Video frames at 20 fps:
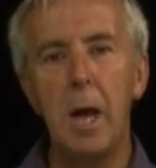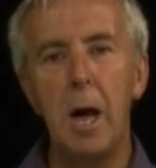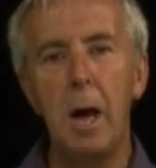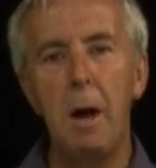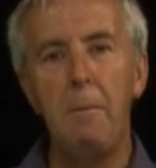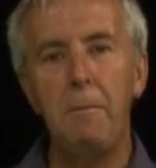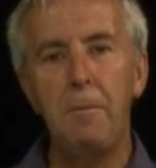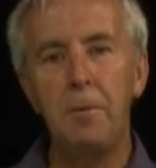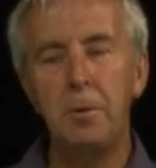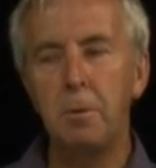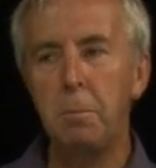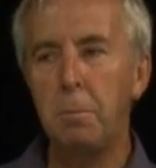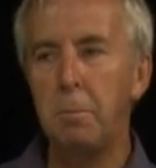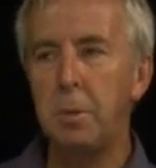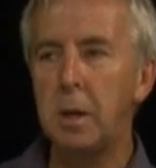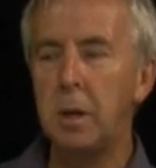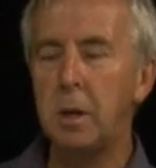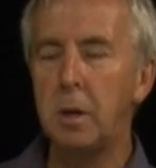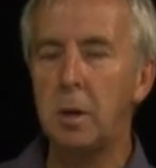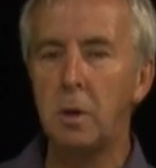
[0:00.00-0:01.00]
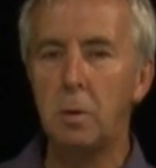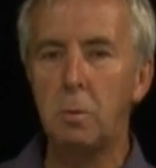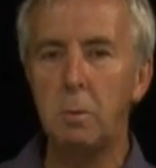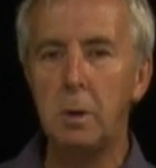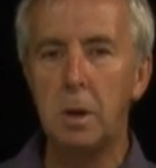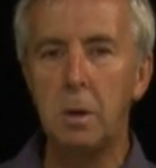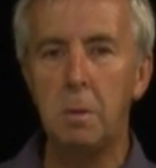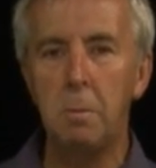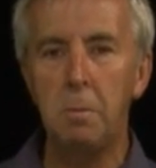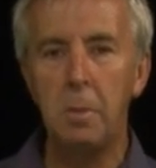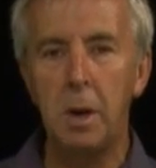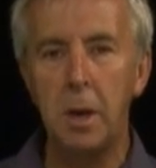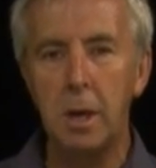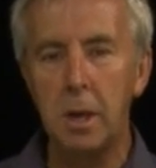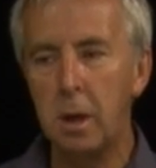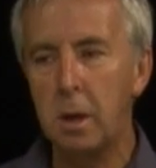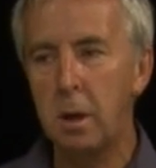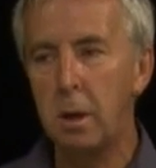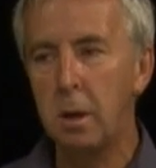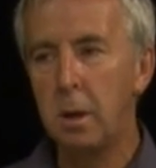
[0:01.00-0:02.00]
alphas and betas we can
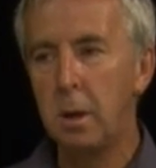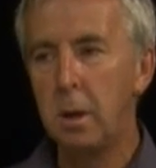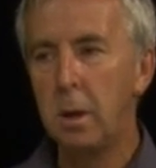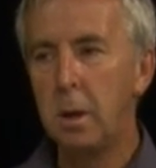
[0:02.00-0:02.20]
make